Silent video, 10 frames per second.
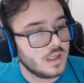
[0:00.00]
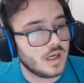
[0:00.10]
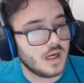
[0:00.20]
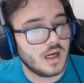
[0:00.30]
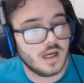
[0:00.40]

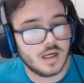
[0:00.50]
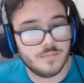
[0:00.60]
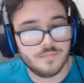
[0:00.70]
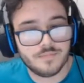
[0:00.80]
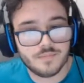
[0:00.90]

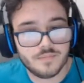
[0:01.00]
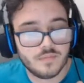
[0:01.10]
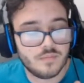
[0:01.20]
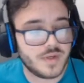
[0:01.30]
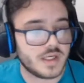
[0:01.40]
Um,
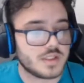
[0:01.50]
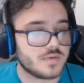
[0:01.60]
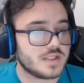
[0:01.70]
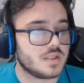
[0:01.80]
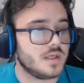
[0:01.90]
biggest
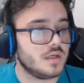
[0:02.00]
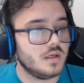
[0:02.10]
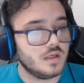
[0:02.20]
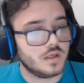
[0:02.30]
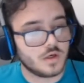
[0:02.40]
threats to me,
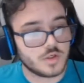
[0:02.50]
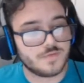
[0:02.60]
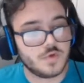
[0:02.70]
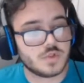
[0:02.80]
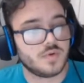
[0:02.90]

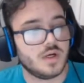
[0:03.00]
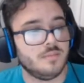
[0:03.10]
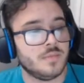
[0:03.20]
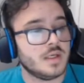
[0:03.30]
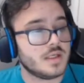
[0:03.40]
Urshifu's a
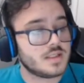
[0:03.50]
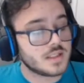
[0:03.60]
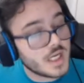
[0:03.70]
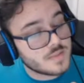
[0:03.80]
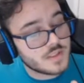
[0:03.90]
problem,
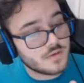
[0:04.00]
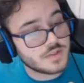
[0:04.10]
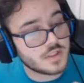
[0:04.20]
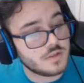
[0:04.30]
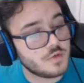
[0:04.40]
Seismitoad
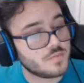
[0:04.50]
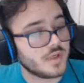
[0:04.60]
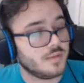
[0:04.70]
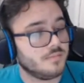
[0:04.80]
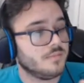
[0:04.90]
is a huge
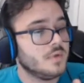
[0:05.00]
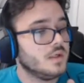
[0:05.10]
problem,